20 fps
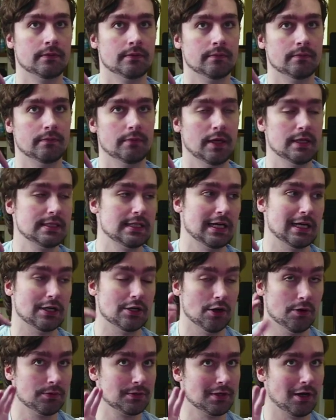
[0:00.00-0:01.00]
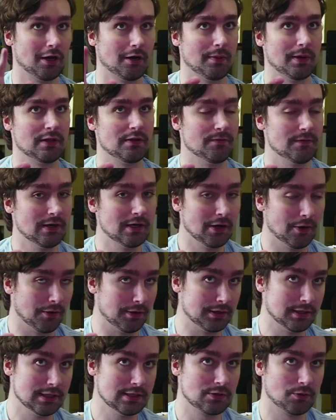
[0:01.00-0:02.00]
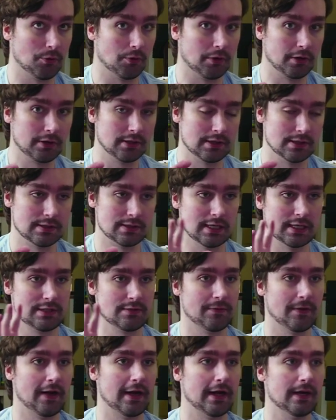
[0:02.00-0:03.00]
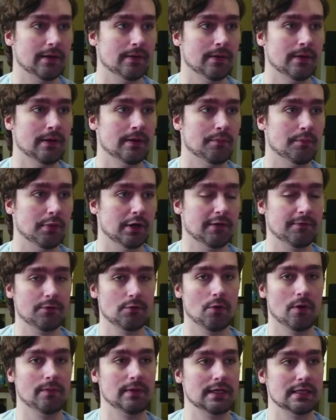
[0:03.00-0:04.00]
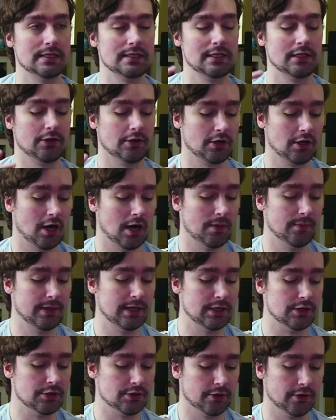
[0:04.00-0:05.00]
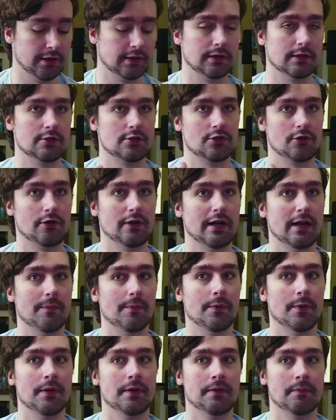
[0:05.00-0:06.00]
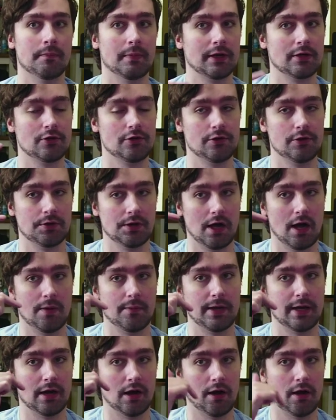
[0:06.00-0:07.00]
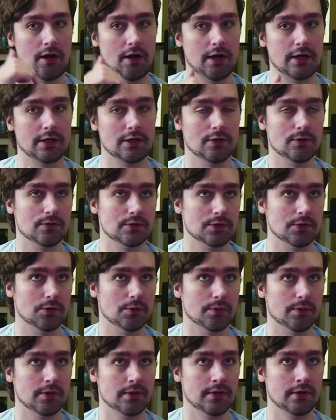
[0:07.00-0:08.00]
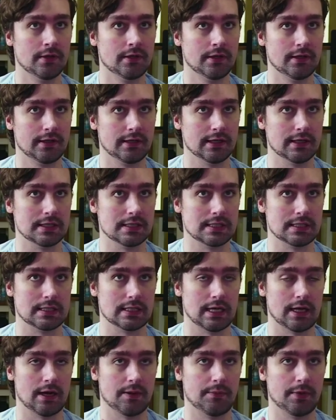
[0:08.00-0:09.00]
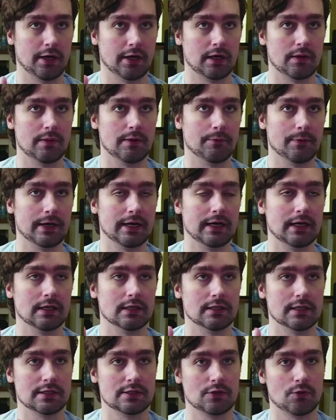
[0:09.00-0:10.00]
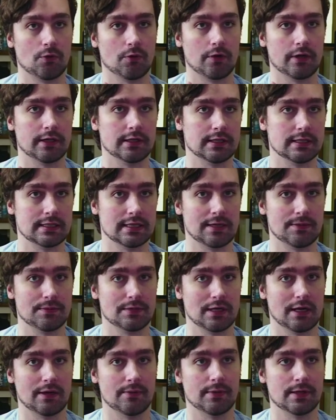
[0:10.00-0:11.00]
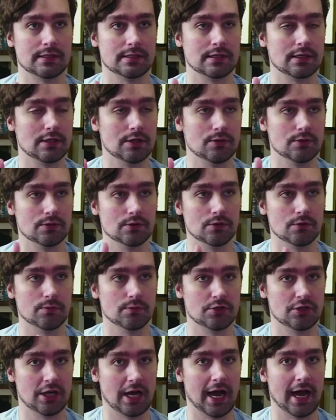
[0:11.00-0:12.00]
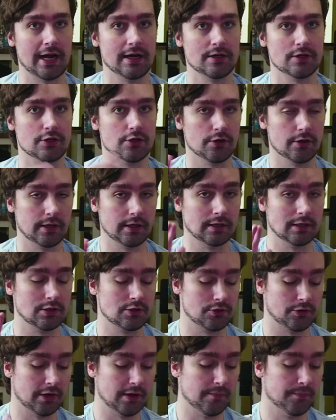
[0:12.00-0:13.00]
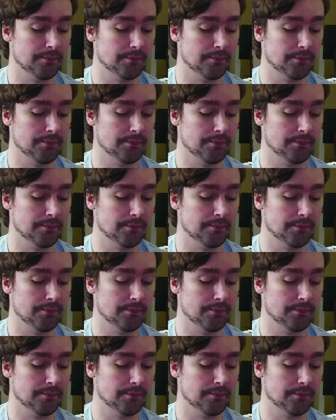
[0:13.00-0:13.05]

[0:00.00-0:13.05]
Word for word: I'm not saying don't talk about the video on Discord because that's fine. But if you want me to see your comment during the stream, make sure you comment on YouTube because I'm not going to be reading Discord at the same time as the YouTube chat during the stream.